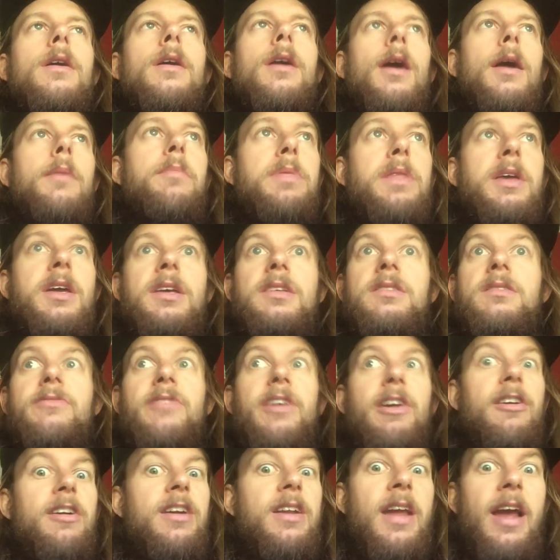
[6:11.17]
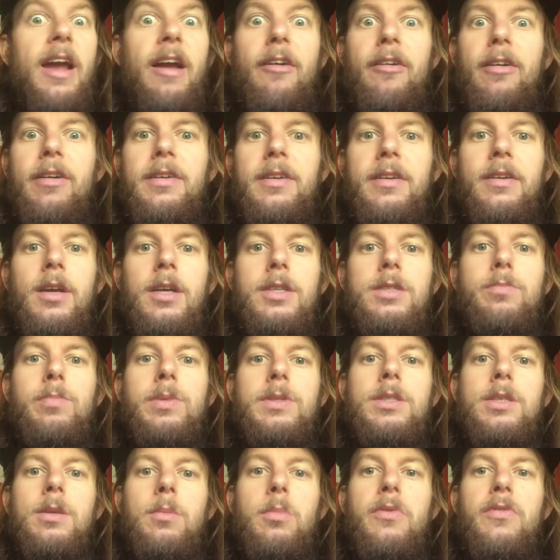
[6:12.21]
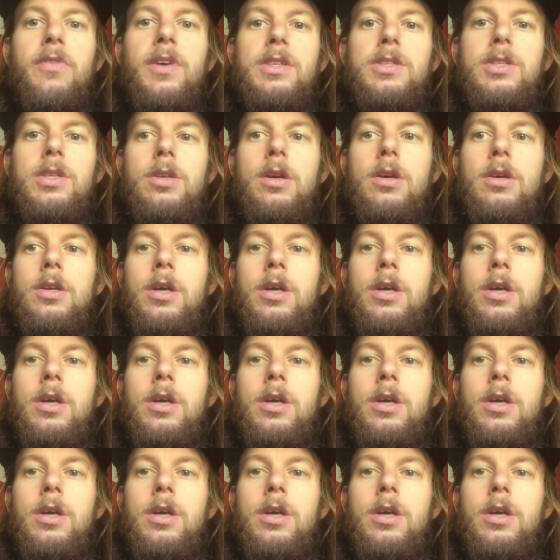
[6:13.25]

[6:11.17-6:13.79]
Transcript: I think it's very inherent in us, but some of us